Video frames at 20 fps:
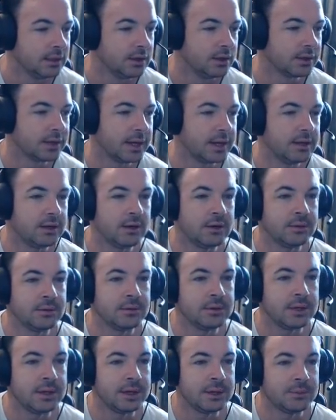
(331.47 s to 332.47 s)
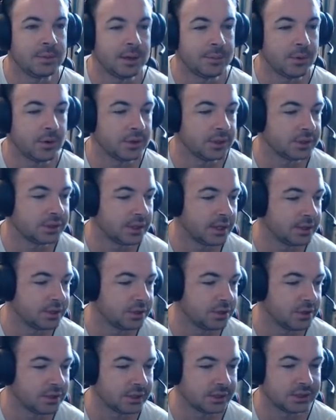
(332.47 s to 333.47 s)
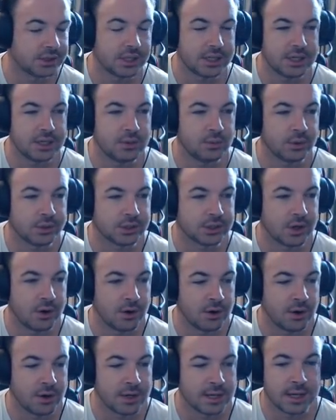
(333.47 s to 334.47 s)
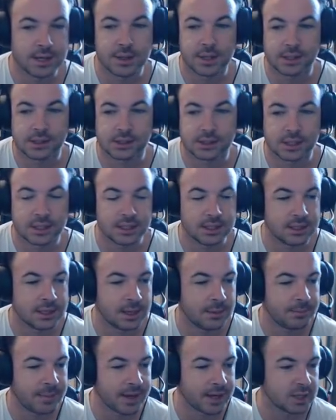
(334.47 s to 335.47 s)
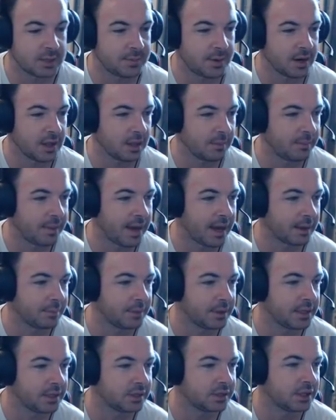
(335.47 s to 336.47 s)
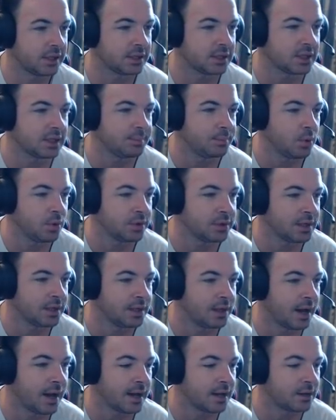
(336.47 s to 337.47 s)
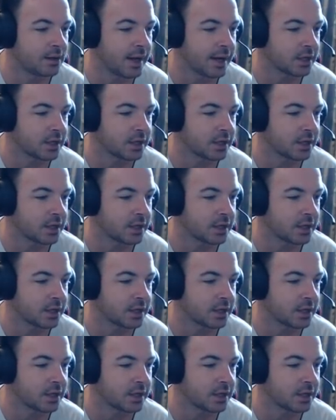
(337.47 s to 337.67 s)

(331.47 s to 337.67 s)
Okay, on my opponent's side, so you can see what's going on here. There's the baggage bot at the back, but he's just deployed in a line.